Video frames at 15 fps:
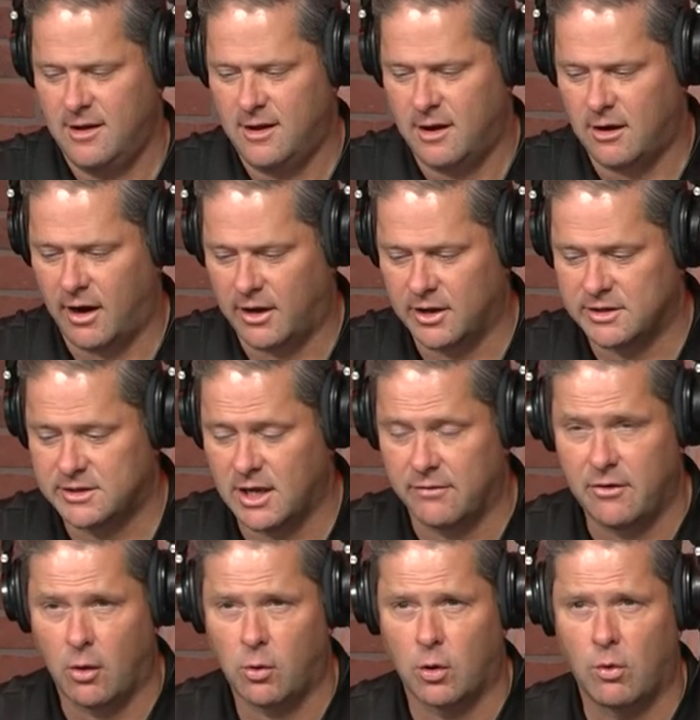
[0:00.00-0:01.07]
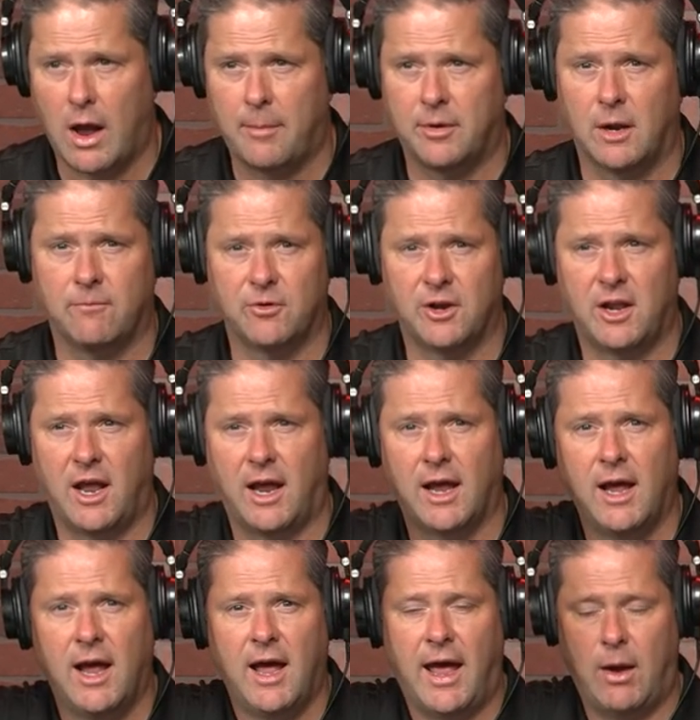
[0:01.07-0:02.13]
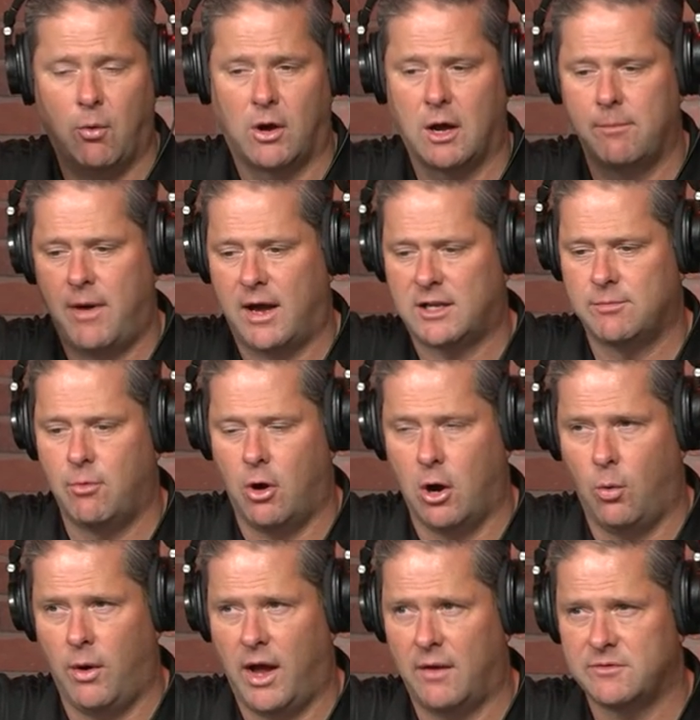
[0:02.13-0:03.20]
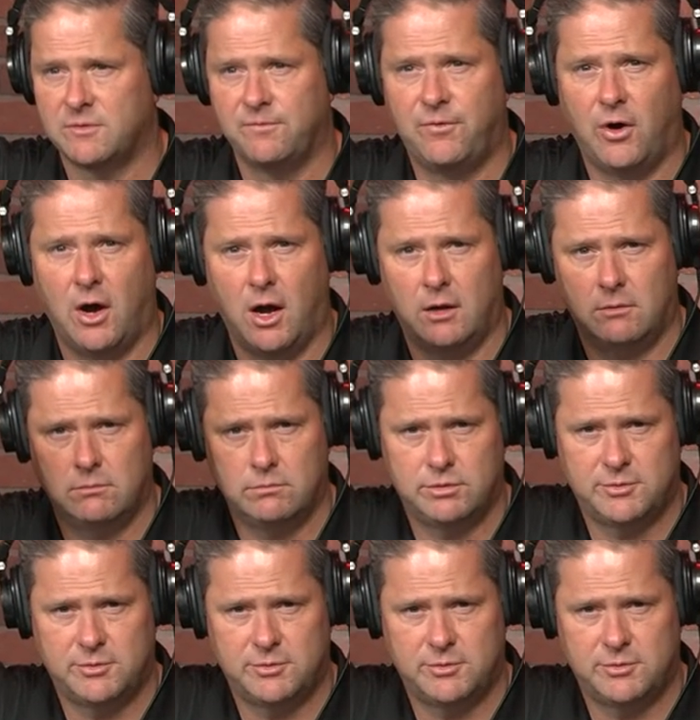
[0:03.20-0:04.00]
All right, good stuff, y'all. We're going to wrap it up for today. Hey, we'll come back tomorrow. We'll have some fun.